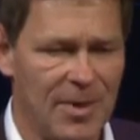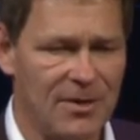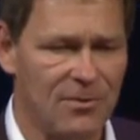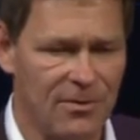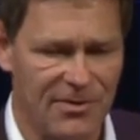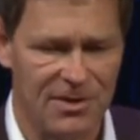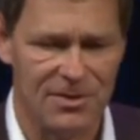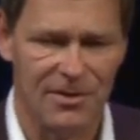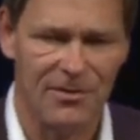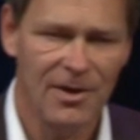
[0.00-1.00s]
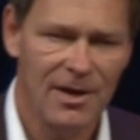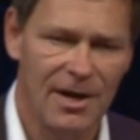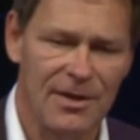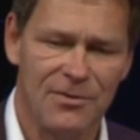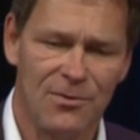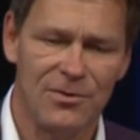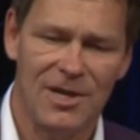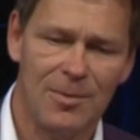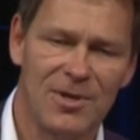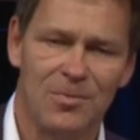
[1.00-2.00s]
back to Los Angeles and then throw the
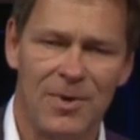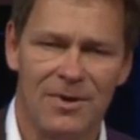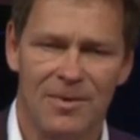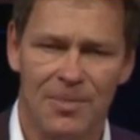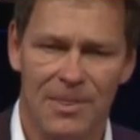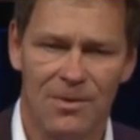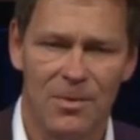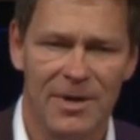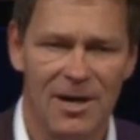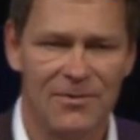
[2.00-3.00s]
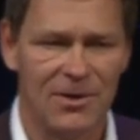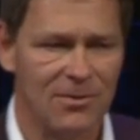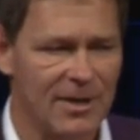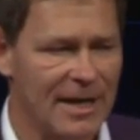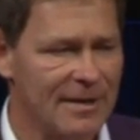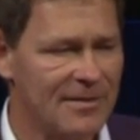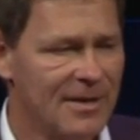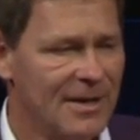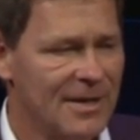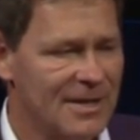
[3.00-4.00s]
airplane um, away after you land,
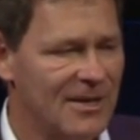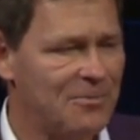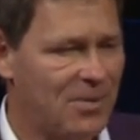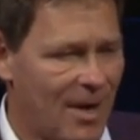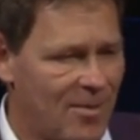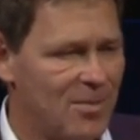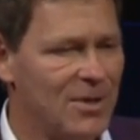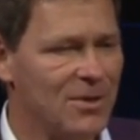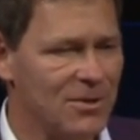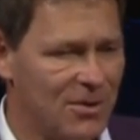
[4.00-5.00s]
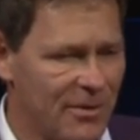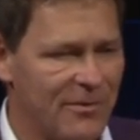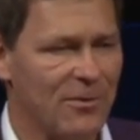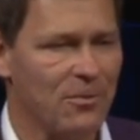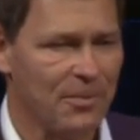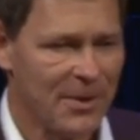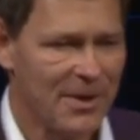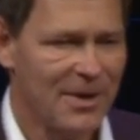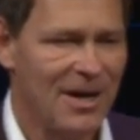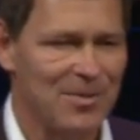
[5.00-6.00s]
that's probably going to cost you.
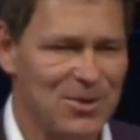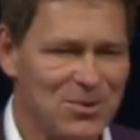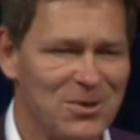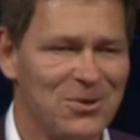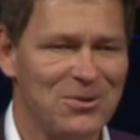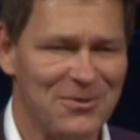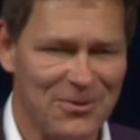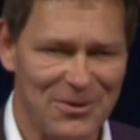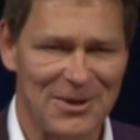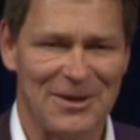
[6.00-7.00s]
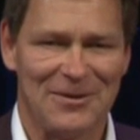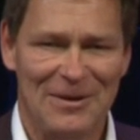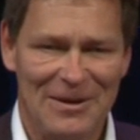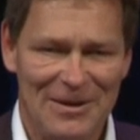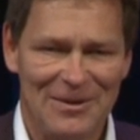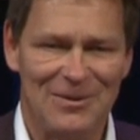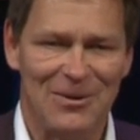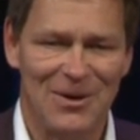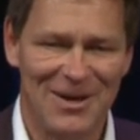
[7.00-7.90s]
I'm not sure I could afford that. So,